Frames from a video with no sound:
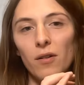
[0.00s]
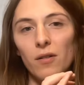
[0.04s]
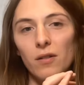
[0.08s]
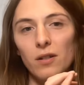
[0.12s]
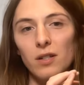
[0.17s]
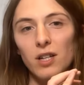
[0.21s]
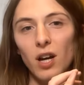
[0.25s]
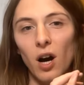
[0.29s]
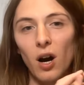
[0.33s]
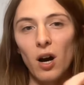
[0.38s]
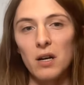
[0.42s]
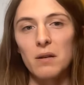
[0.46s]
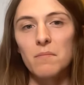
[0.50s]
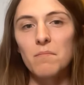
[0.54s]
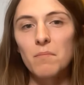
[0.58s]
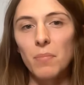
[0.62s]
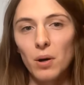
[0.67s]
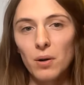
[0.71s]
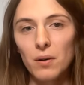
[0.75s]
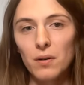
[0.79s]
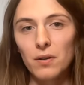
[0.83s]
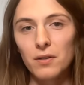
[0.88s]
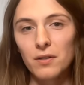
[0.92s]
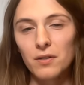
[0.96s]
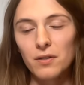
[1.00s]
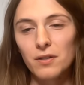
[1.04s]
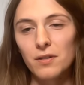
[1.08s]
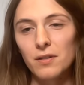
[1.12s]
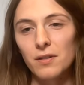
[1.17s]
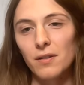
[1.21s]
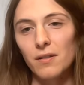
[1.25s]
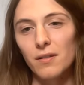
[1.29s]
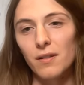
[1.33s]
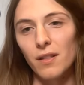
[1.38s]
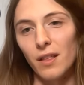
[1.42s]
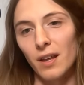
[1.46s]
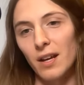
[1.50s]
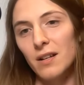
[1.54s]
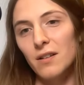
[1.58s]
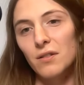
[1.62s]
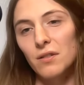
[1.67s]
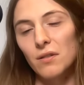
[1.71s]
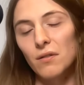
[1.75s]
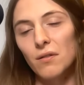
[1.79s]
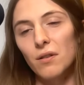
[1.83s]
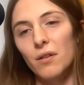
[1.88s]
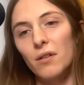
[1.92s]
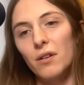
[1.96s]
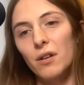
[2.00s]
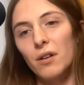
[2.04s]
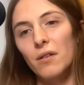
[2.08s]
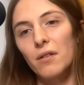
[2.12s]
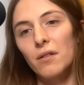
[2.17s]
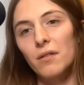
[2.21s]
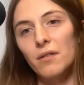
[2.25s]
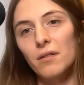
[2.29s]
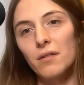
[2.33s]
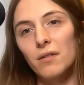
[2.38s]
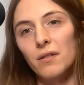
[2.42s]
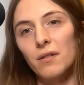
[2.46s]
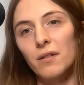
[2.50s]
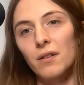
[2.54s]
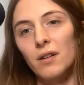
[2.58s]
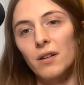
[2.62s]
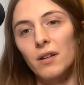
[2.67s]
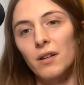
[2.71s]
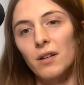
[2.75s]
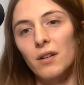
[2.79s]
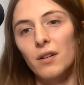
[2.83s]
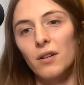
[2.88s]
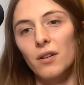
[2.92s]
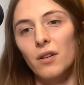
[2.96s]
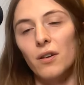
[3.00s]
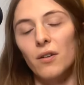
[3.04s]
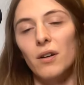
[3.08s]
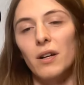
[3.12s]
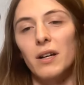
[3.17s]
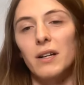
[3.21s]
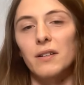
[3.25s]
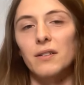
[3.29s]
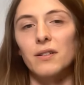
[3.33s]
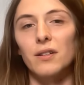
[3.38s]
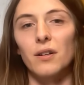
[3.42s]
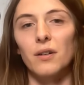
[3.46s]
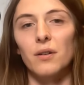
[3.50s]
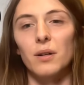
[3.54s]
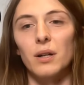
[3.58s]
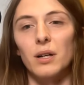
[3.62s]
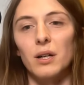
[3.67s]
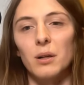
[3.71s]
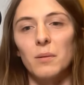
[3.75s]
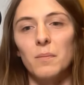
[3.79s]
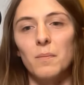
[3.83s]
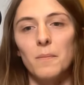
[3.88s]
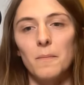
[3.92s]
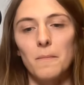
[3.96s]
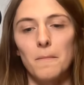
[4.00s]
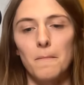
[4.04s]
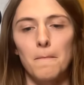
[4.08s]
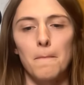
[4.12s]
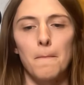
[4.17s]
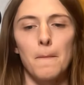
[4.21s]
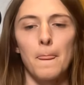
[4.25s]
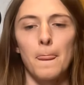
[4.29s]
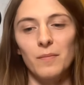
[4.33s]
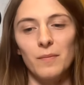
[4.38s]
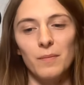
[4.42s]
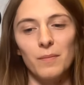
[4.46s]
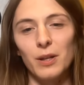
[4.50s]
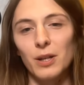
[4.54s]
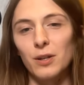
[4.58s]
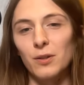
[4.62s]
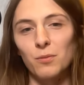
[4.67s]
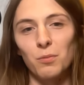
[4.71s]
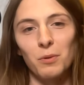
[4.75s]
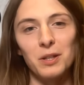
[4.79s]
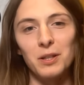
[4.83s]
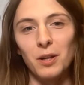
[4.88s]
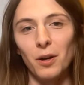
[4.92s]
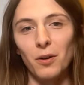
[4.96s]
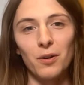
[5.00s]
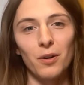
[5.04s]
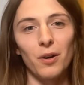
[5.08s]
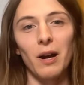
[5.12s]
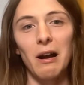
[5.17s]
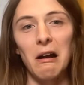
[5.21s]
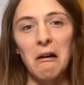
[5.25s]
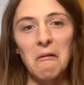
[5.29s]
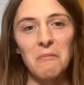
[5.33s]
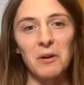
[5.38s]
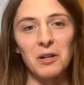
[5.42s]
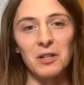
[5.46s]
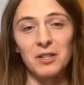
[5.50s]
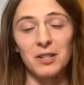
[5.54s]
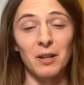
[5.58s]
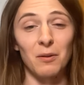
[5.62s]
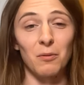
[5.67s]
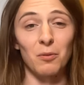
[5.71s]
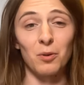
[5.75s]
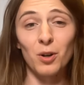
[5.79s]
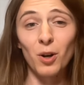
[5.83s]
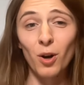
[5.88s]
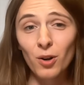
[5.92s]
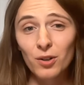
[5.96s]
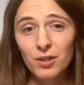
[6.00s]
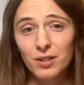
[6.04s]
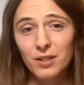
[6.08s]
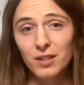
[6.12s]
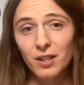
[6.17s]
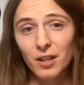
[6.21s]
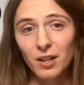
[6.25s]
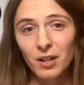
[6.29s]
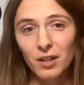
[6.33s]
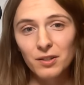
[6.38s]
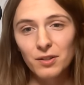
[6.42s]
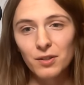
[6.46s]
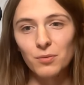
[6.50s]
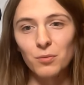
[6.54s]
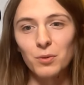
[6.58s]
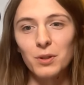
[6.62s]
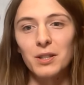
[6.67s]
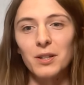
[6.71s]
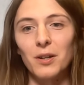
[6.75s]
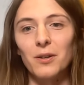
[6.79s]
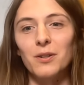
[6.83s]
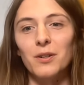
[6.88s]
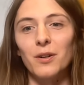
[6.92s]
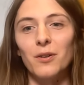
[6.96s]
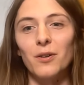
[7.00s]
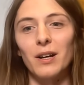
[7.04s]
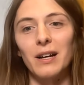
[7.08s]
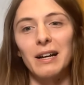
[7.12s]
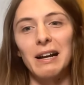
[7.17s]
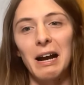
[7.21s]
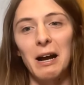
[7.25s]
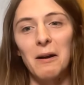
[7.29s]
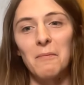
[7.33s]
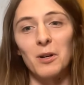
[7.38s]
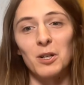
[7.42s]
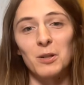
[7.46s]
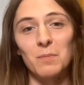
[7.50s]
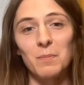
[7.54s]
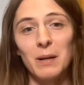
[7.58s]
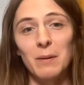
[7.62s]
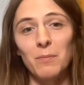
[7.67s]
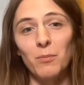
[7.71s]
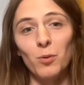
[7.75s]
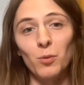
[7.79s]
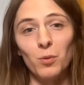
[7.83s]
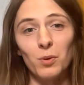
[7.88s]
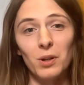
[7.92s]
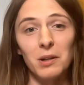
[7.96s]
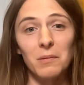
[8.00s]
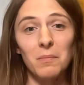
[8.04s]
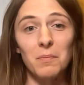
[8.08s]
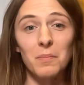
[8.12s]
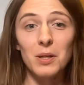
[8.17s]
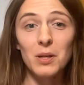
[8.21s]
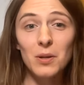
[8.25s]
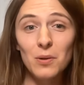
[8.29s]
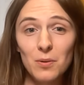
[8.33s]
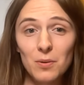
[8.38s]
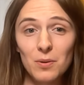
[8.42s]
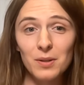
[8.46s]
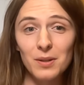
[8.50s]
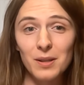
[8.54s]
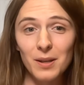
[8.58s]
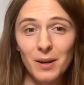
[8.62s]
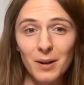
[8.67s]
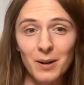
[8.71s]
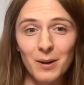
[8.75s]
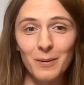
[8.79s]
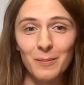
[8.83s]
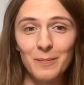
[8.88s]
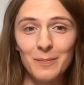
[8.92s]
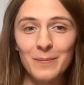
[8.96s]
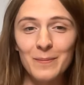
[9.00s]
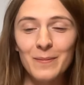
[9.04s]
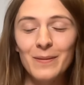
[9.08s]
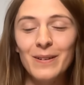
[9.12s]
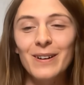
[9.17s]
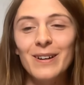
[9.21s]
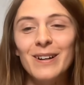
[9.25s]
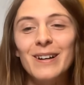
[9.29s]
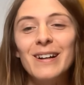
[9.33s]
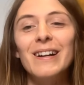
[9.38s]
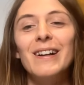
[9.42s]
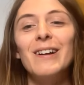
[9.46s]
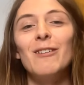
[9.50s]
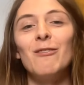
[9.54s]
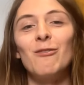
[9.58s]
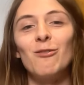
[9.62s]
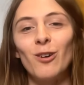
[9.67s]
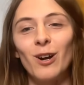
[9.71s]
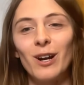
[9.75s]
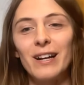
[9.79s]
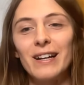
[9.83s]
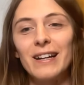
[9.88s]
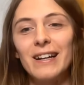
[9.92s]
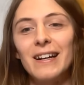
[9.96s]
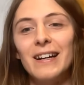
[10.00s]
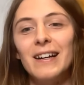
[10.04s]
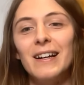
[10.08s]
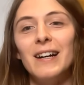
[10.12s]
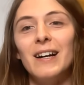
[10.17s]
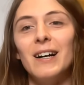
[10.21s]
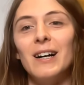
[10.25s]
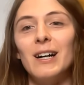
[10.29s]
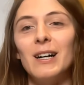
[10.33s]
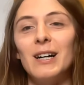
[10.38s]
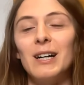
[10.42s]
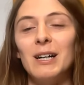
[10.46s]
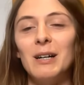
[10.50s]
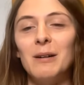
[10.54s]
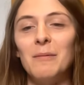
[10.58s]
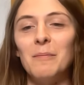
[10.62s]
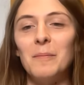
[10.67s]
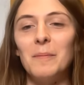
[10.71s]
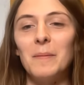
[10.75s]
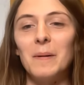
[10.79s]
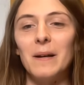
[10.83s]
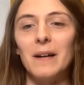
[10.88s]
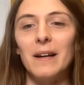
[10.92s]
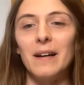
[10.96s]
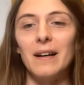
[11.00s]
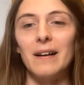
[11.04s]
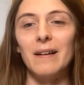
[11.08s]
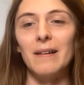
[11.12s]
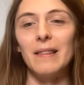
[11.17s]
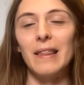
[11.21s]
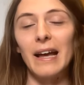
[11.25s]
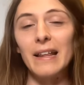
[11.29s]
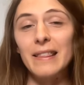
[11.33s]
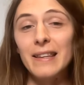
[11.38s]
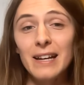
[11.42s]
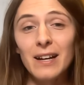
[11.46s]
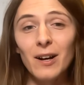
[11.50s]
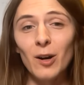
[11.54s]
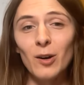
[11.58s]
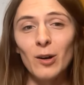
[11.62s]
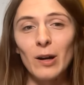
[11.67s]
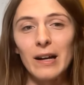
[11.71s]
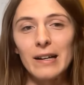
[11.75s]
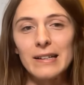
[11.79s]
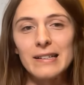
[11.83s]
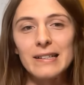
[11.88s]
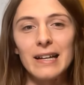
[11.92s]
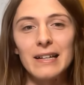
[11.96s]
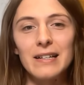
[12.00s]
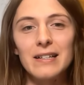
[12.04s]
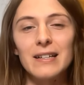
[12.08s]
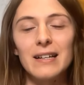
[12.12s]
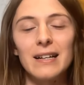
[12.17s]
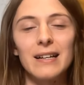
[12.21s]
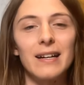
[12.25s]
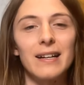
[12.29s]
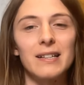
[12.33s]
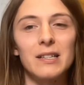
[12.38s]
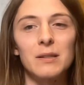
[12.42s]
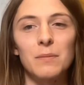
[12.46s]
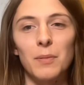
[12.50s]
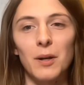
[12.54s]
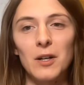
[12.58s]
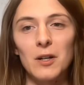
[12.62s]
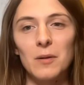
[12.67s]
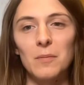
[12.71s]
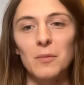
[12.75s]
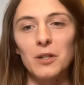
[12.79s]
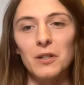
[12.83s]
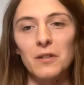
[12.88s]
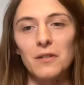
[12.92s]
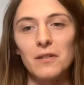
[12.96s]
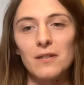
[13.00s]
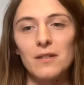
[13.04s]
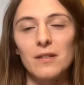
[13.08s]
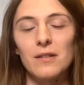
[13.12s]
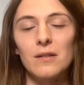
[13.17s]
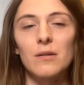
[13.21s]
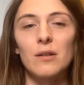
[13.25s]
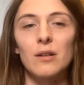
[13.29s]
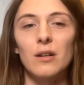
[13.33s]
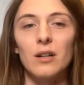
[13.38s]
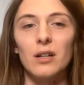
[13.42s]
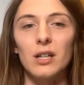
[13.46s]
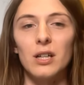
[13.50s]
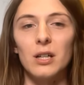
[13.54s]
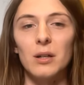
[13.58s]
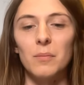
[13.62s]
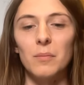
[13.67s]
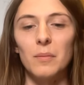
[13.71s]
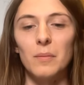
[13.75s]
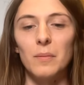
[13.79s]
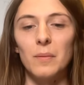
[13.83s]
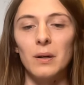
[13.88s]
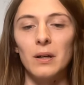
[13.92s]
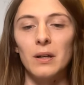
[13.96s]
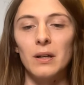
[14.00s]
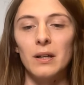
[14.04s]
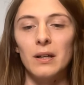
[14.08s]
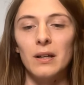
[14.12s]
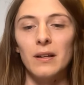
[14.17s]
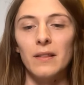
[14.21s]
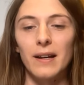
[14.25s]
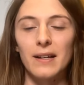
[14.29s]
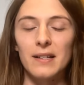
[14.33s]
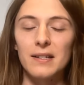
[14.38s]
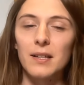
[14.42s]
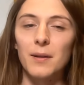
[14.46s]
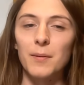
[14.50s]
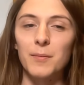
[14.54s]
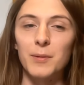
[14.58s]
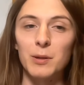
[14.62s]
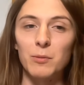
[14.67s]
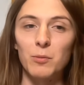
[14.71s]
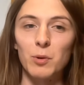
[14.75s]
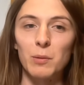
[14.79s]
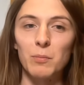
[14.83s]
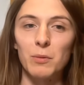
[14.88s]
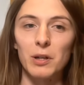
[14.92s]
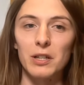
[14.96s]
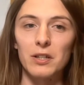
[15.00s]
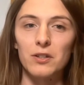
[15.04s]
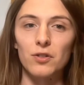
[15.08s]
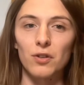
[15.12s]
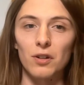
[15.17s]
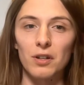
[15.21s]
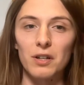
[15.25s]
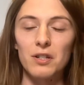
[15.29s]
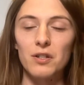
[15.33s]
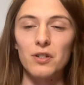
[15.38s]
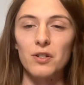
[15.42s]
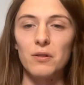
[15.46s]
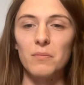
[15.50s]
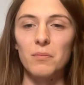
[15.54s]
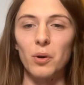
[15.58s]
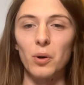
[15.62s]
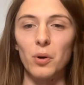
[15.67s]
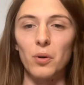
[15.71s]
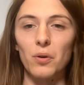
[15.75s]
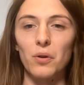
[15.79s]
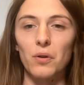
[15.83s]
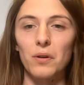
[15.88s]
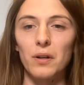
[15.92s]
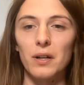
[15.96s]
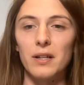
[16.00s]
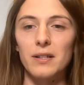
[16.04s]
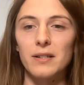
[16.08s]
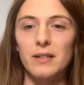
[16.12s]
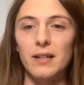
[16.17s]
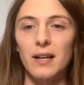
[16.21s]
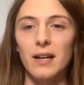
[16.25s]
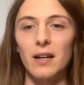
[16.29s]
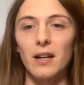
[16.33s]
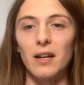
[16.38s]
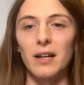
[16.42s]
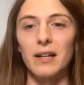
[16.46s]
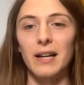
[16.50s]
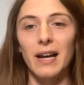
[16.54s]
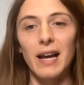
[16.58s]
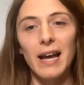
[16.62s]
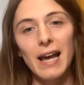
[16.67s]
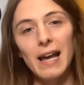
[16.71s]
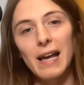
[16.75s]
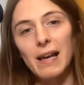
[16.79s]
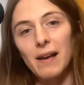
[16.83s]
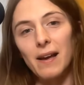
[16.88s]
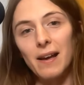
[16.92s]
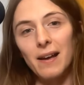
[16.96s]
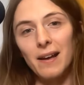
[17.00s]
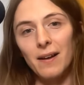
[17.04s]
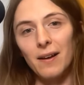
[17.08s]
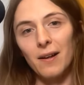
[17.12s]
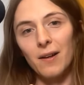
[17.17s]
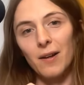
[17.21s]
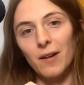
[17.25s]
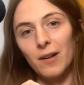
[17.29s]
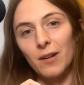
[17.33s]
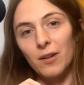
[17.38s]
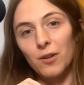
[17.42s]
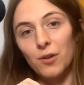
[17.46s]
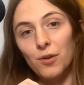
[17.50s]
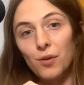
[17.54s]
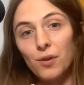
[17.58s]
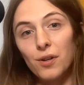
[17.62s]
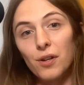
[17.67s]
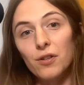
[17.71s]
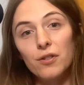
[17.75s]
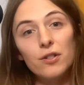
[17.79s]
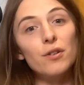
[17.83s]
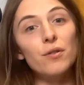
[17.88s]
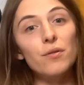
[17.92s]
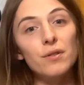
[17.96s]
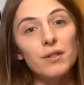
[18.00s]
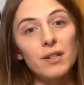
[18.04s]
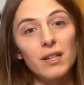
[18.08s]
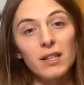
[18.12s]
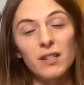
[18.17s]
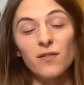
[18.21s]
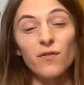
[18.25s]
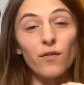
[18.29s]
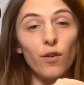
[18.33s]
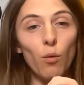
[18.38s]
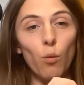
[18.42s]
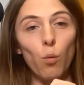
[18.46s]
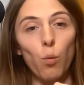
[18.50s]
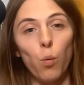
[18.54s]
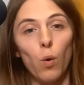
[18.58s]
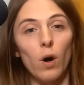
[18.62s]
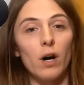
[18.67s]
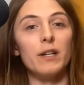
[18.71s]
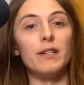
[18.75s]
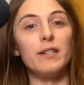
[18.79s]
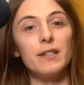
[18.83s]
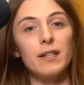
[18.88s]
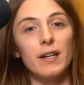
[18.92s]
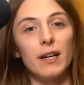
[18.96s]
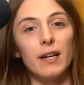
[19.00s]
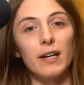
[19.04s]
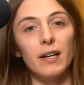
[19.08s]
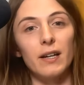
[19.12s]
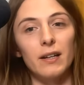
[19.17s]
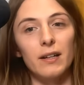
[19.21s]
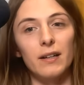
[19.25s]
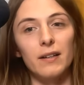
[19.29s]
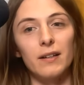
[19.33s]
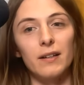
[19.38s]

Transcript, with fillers: time boxed things you can use. You know, like so um, because we don't know how much they will cost us, or we don't know like how much people will abuse them, right? Um, and they are essentially experiments. Um, that's something we might try and do more is say like, hey, you can use this for one day,